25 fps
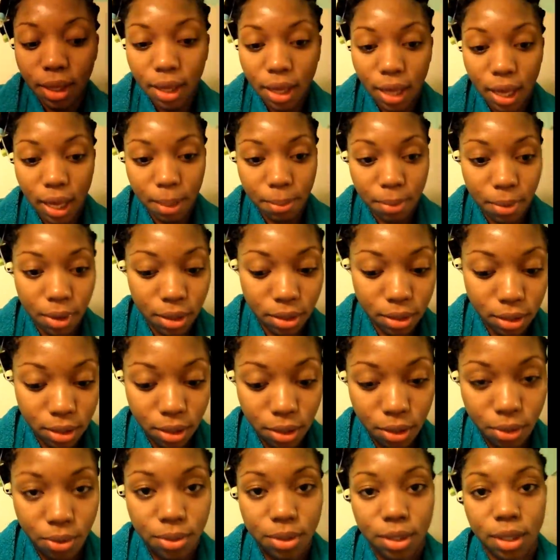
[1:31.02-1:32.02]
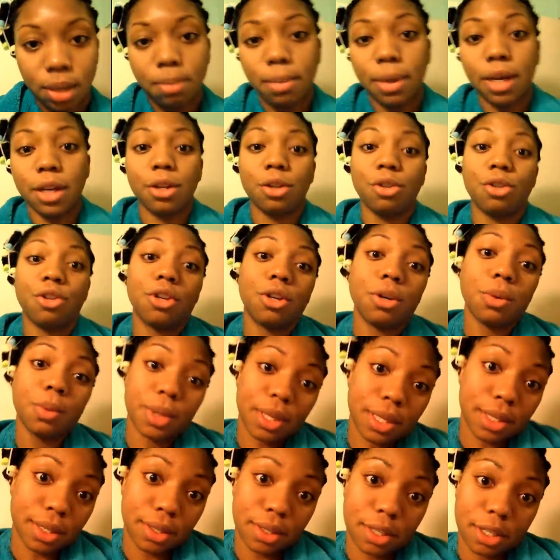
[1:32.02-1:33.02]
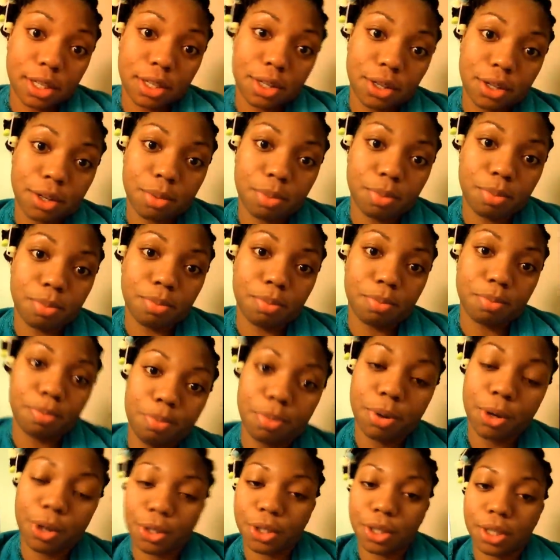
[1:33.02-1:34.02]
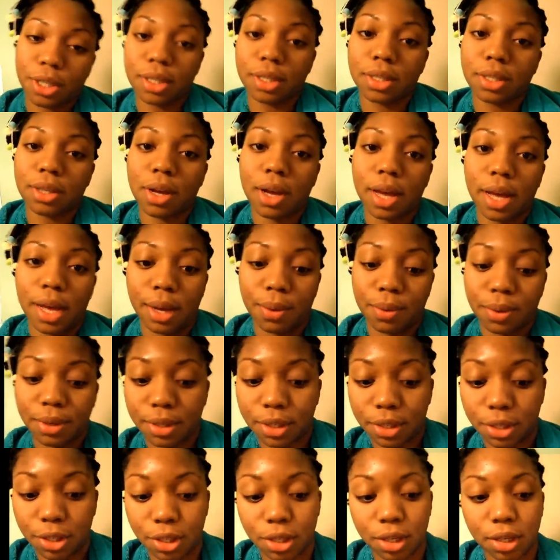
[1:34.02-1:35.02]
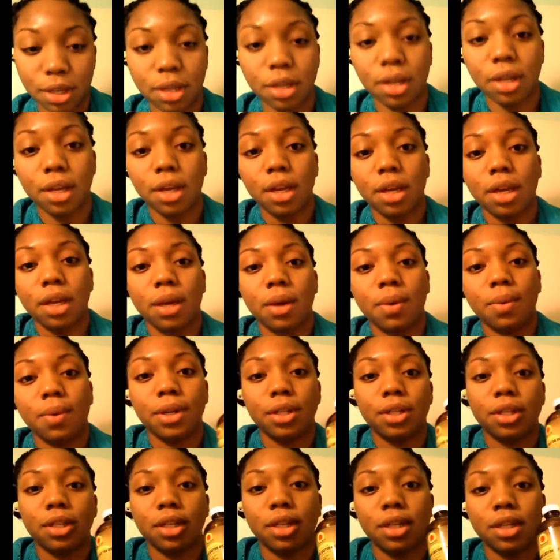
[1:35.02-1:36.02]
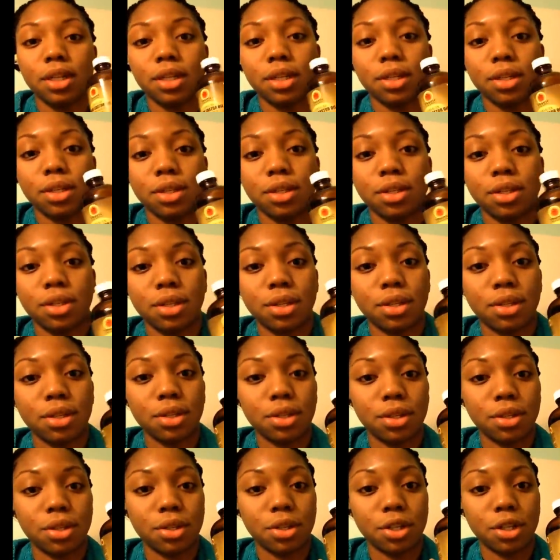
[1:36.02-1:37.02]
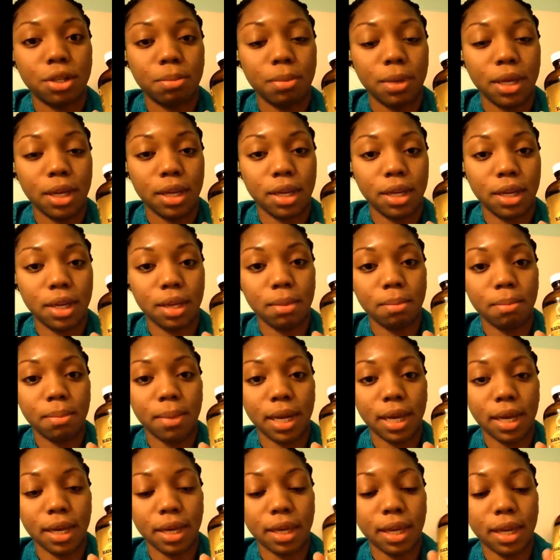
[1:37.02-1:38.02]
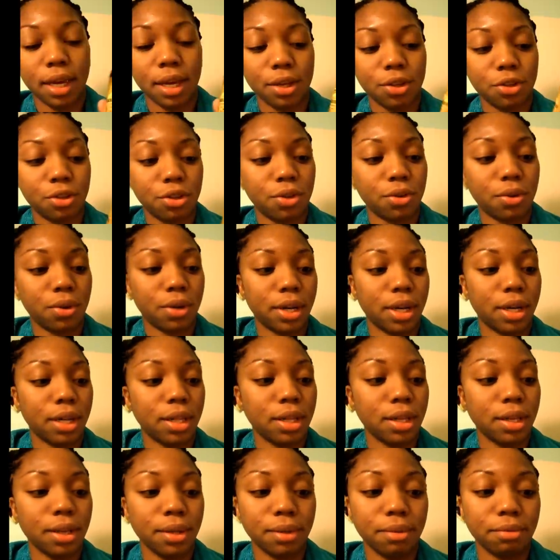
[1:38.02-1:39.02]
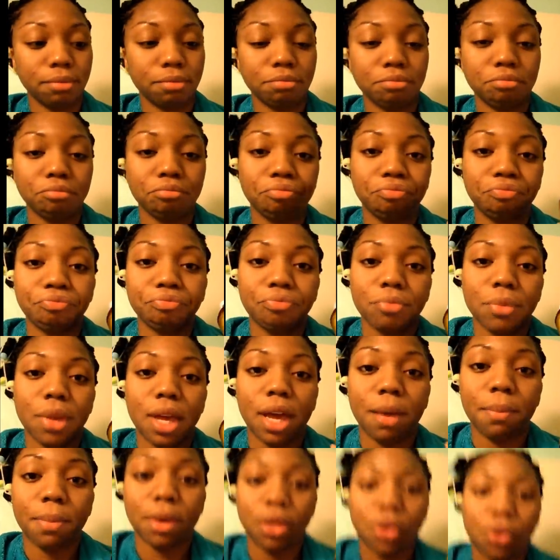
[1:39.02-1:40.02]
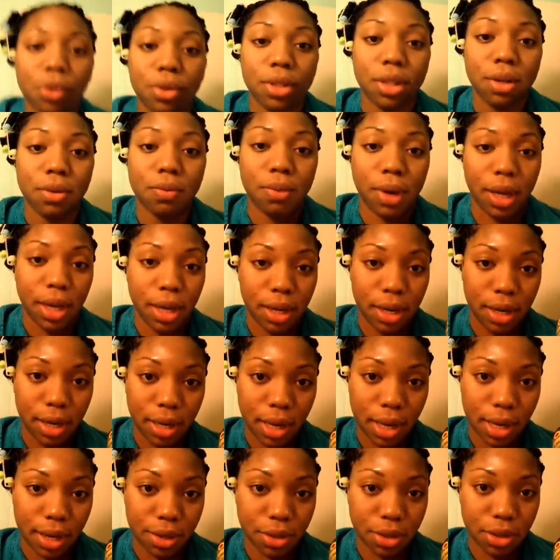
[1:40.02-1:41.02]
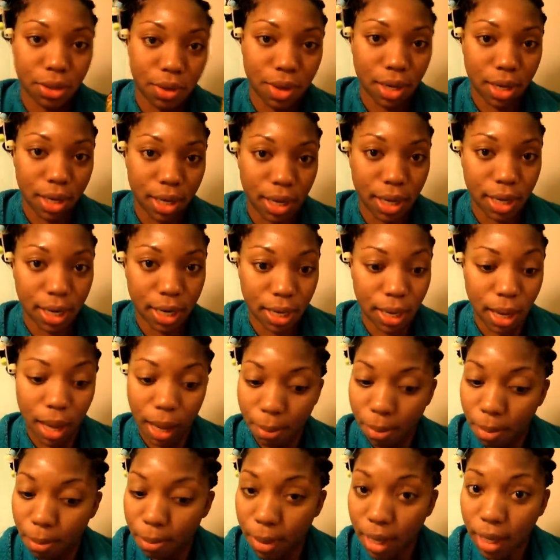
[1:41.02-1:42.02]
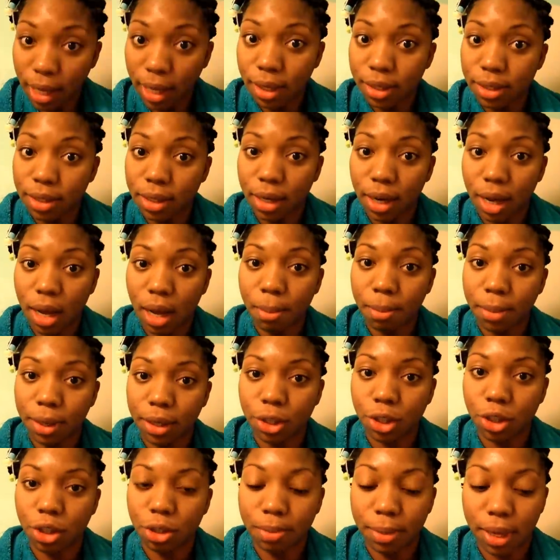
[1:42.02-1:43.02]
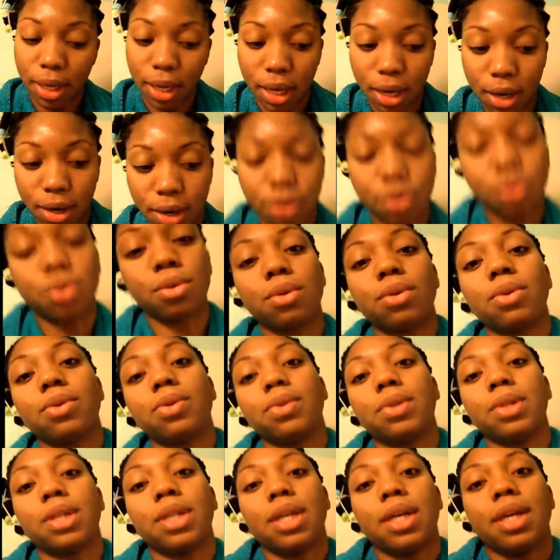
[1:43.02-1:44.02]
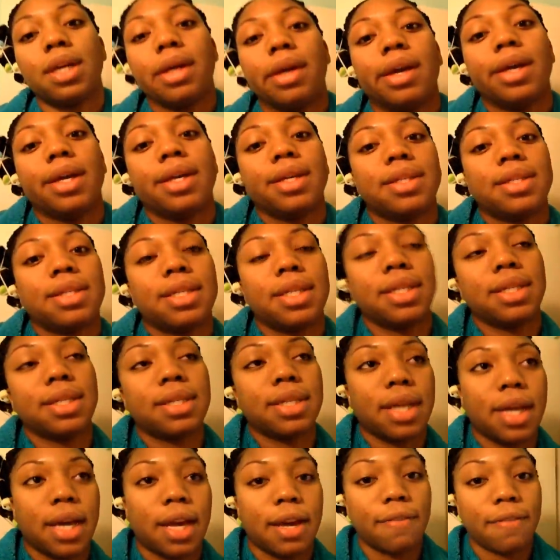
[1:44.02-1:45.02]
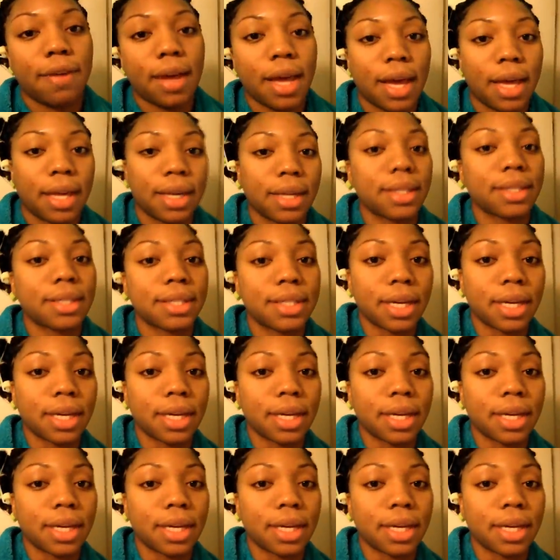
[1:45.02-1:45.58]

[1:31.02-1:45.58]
I'm also using my newest purchase or acquisition, which is Jamaican Black Castor Oil. I've been using regular castor oil, and I, I'm amazed at how much my hair has grown since I've had it